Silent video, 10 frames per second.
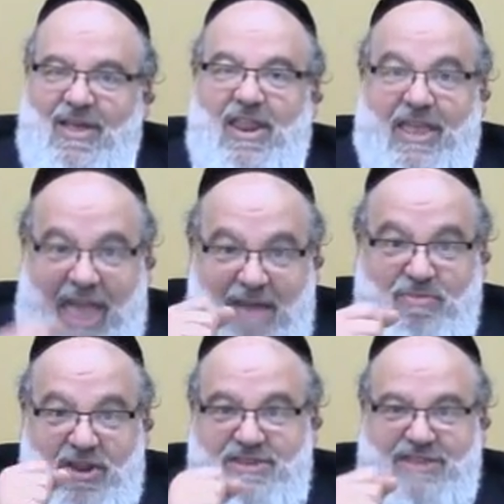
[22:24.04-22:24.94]
And he
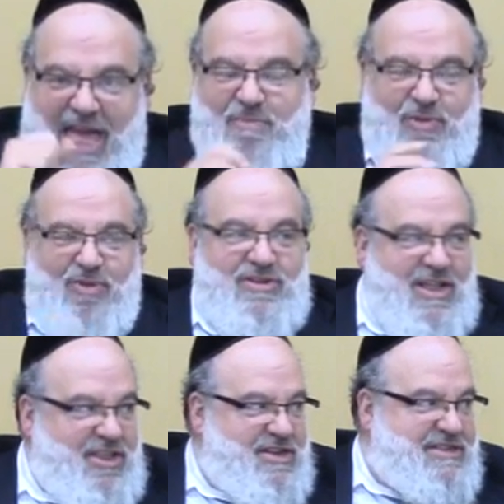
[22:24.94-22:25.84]
came to the Stipel and he
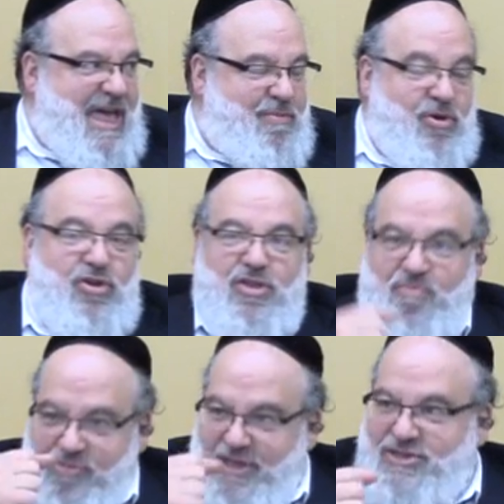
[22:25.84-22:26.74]
said to the Stipel, could
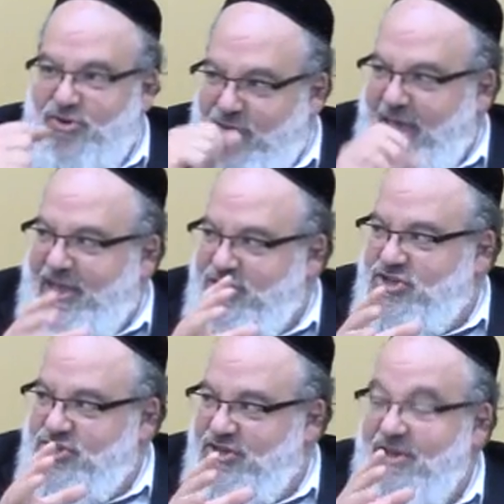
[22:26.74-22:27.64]
you please arrange